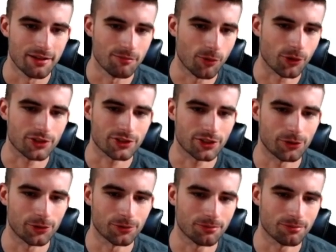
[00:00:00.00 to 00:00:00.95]
More
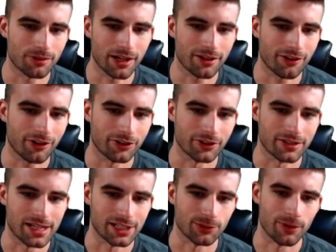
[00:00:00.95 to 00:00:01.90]
so Brett Gardner and
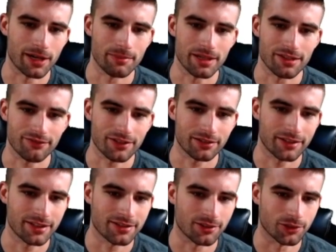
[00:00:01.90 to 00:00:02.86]
Tyler Wade being fill-ins,